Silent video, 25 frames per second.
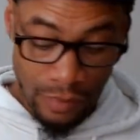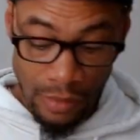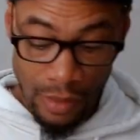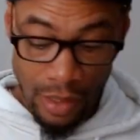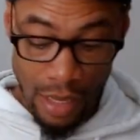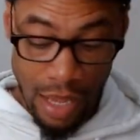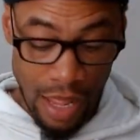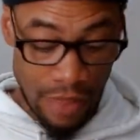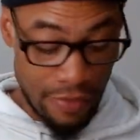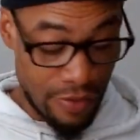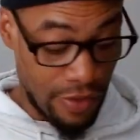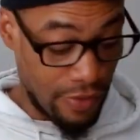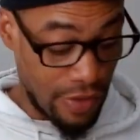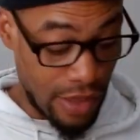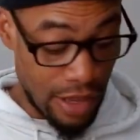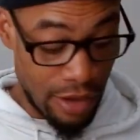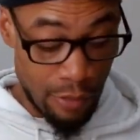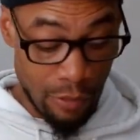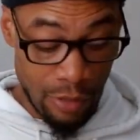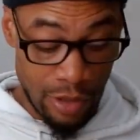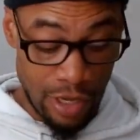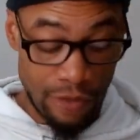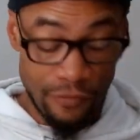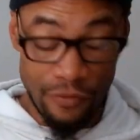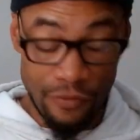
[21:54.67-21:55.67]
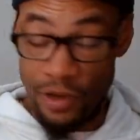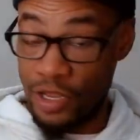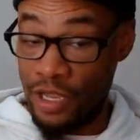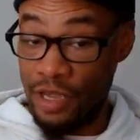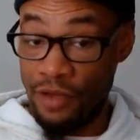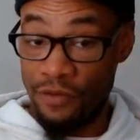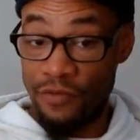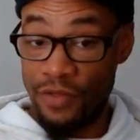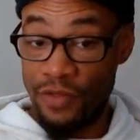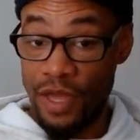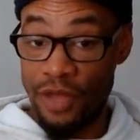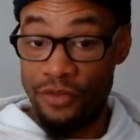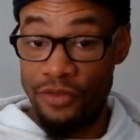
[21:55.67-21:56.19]
And then they, whatever
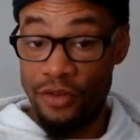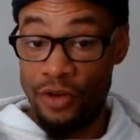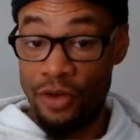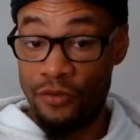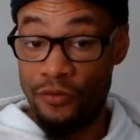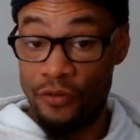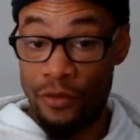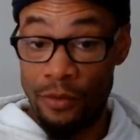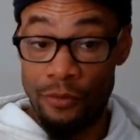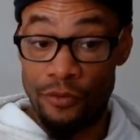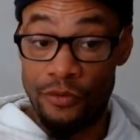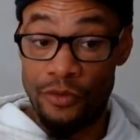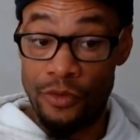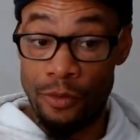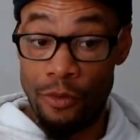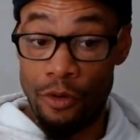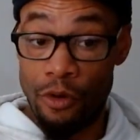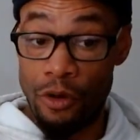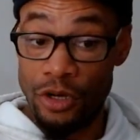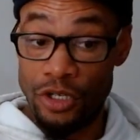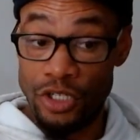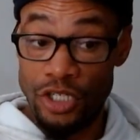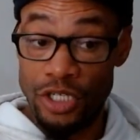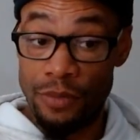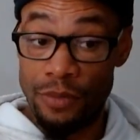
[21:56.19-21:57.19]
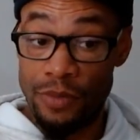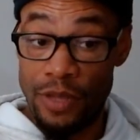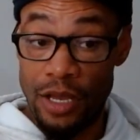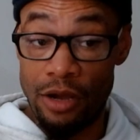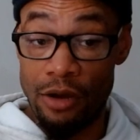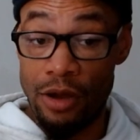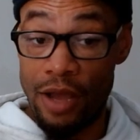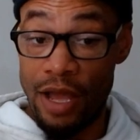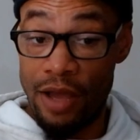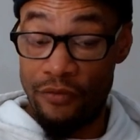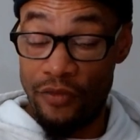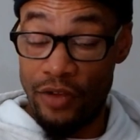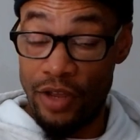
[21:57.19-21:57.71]
gift they took from some courtship, they're
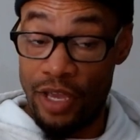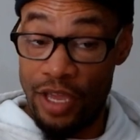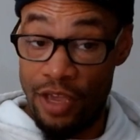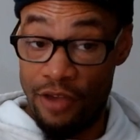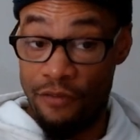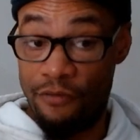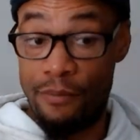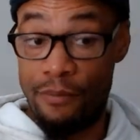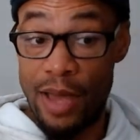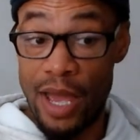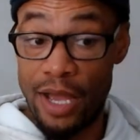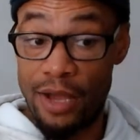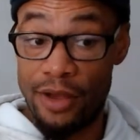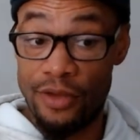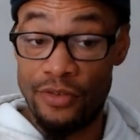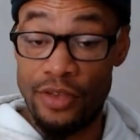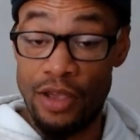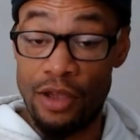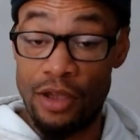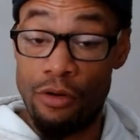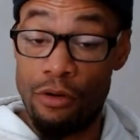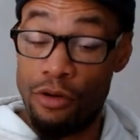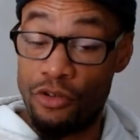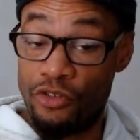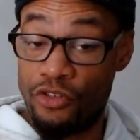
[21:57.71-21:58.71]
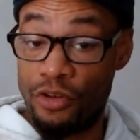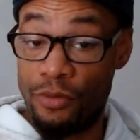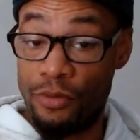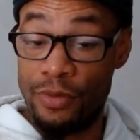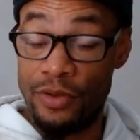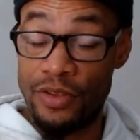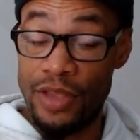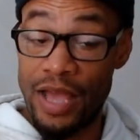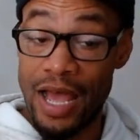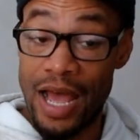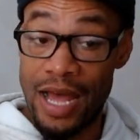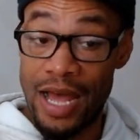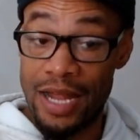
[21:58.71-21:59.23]
going to have to give back because that courtship
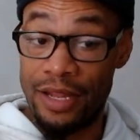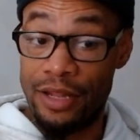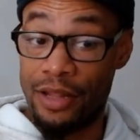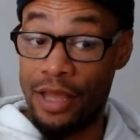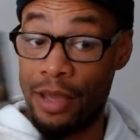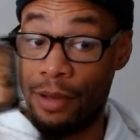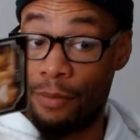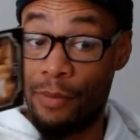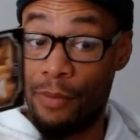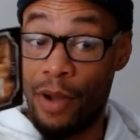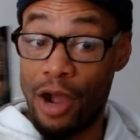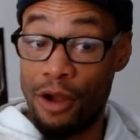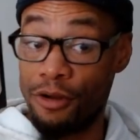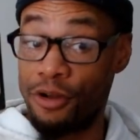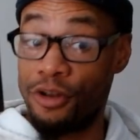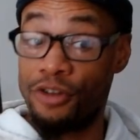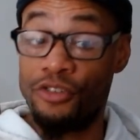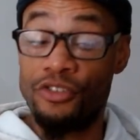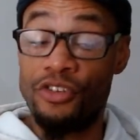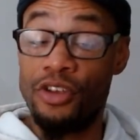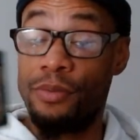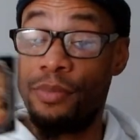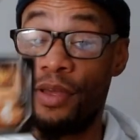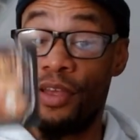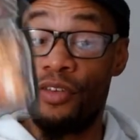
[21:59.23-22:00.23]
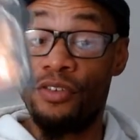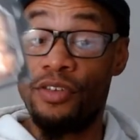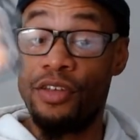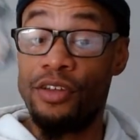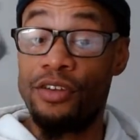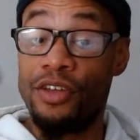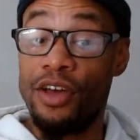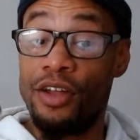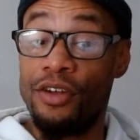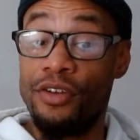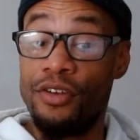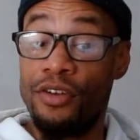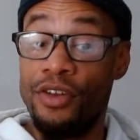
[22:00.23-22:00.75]
is out of that partnership is a
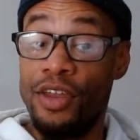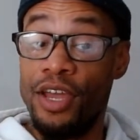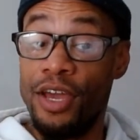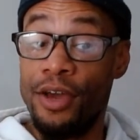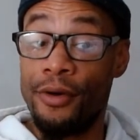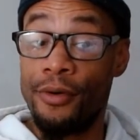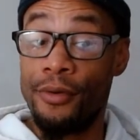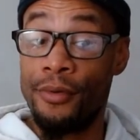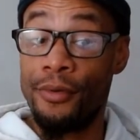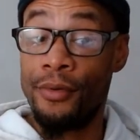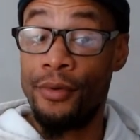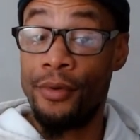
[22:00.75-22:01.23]
done deal.